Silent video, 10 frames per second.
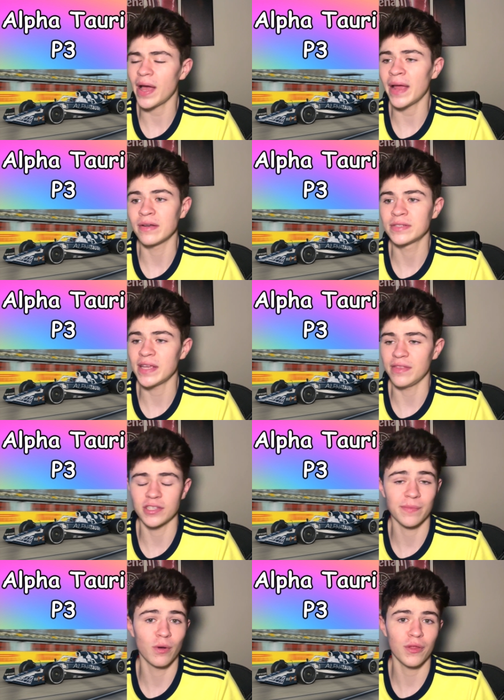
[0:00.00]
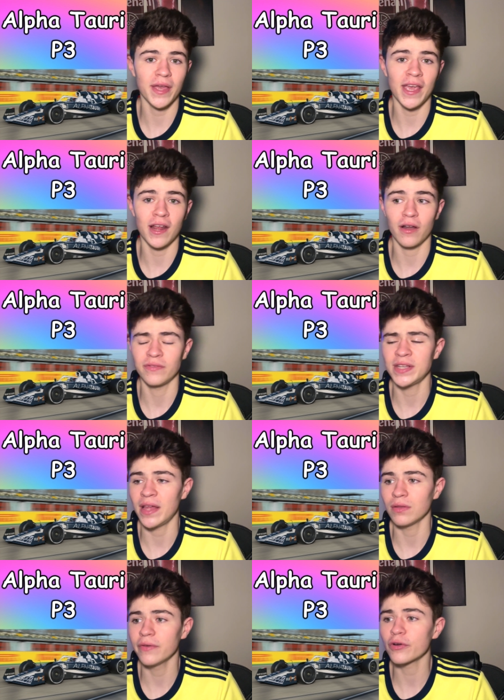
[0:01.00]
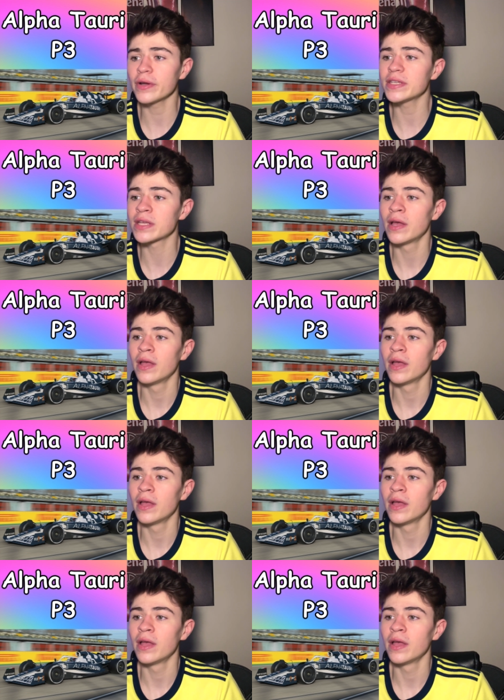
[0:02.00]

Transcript: I'd say these are both 8 out of 10 liveries,